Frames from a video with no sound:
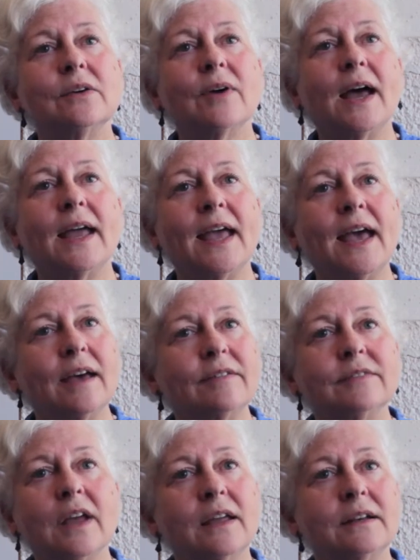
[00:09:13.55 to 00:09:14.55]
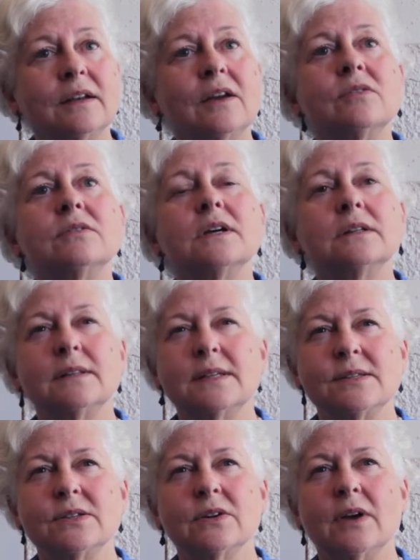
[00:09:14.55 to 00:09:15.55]
you, I have not known a
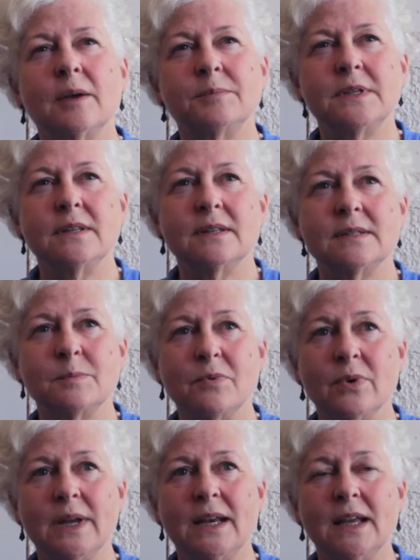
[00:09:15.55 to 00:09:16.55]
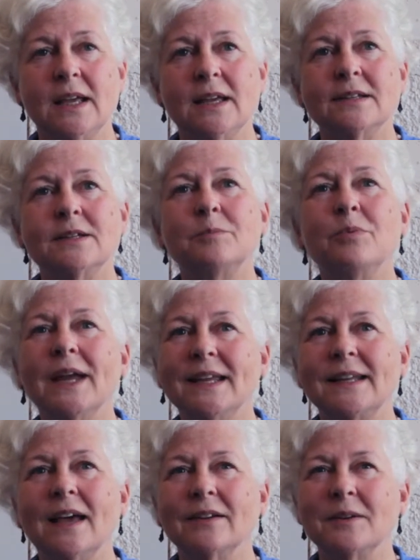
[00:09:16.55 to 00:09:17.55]
listener up to this point to
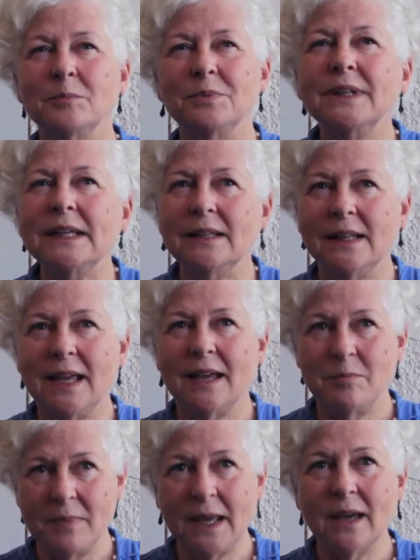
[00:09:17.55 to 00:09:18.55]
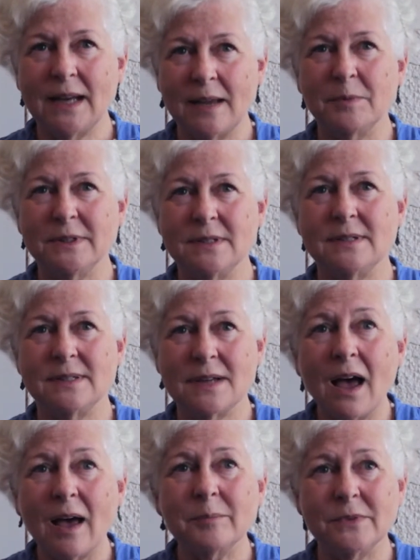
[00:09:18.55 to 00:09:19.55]
break down completely and be unable to
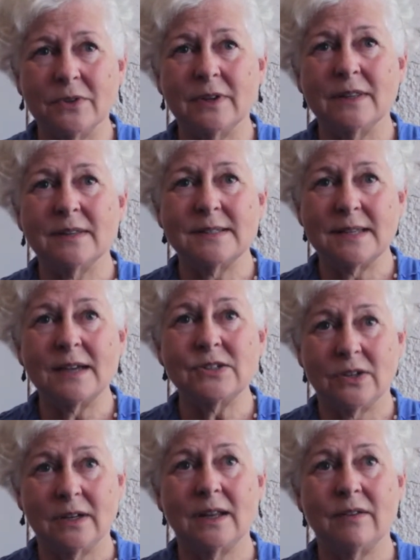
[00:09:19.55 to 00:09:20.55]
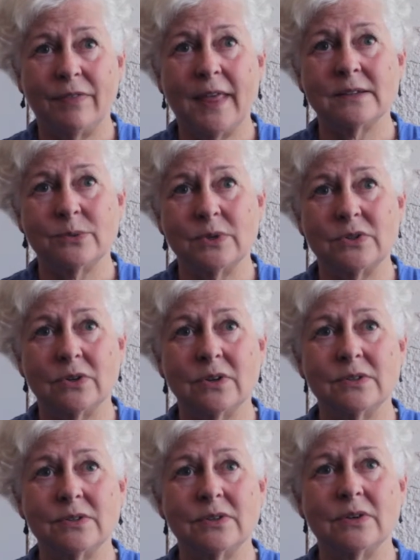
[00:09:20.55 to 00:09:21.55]
stop during the session, if that's what your
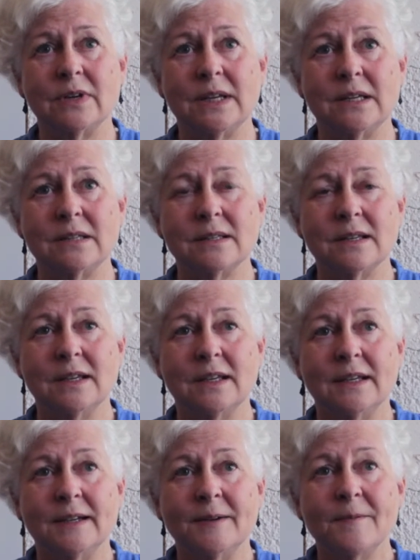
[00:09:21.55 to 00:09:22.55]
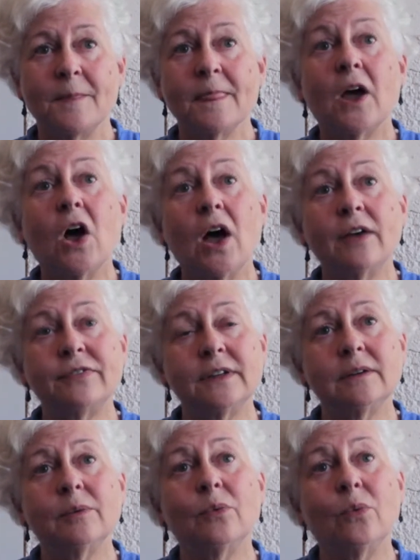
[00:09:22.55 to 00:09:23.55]
concern is.
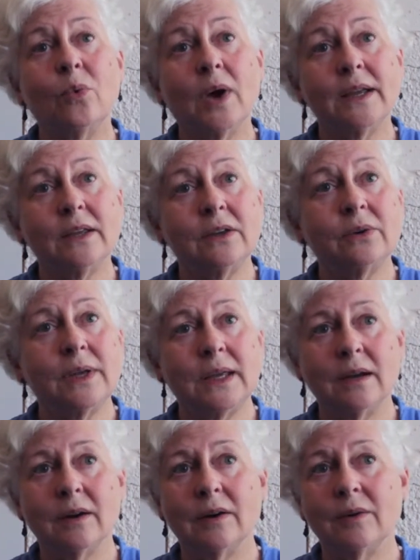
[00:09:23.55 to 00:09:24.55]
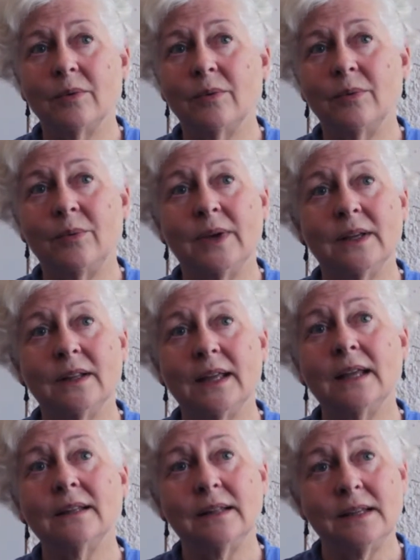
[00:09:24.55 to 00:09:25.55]
Often what you hear will,
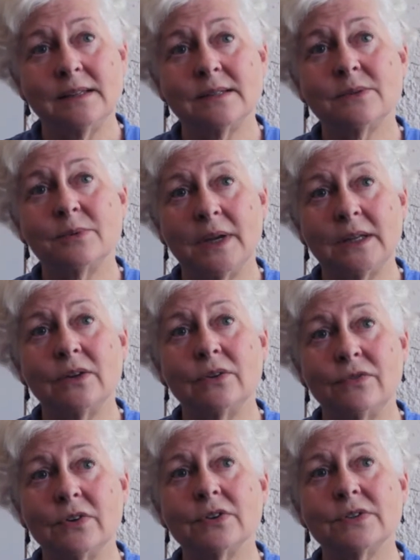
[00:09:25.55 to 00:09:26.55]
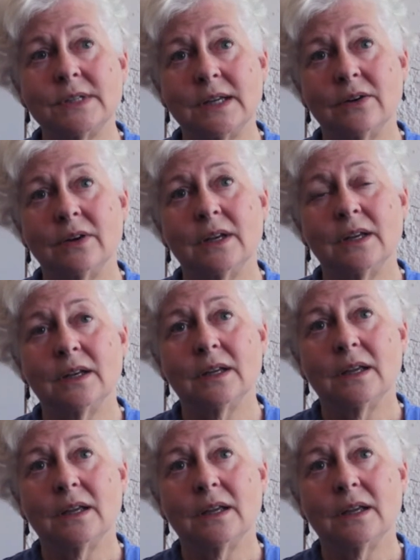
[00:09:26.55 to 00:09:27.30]
at least when you first hear it,